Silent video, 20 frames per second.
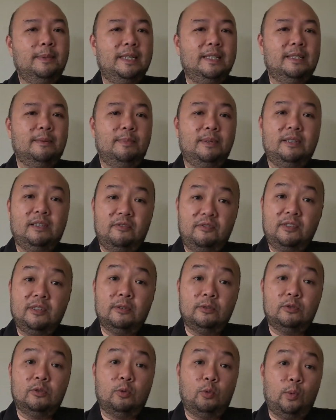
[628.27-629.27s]
it's a bit
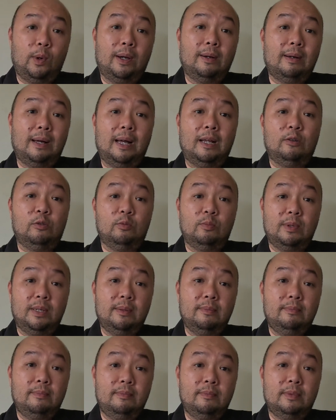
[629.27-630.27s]
difficult to weld
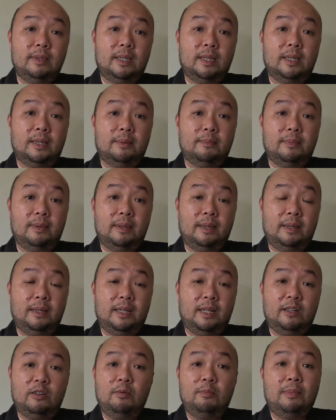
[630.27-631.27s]
aluminum,
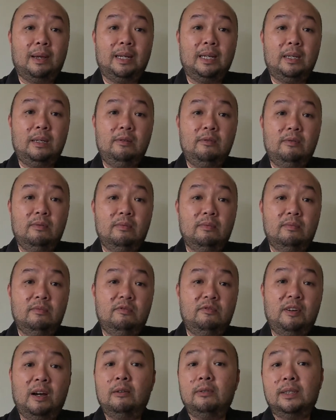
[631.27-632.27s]
and there are not many
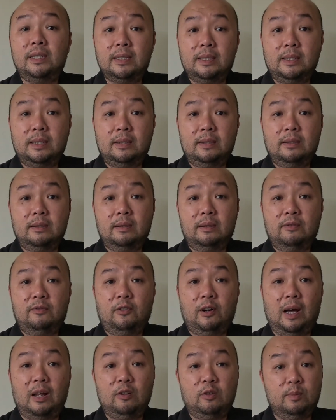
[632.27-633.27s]
welders
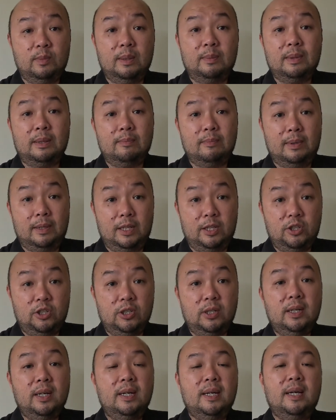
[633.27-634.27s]
for aluminum in
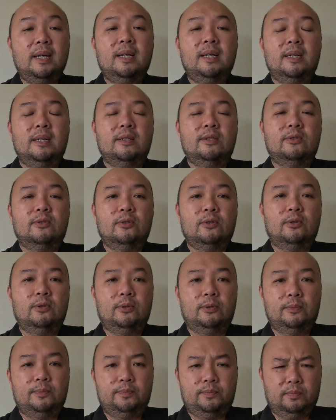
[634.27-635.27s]
Malaysia.
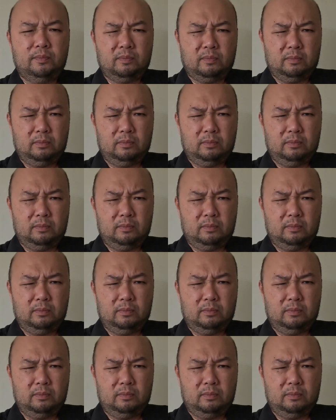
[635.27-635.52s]
So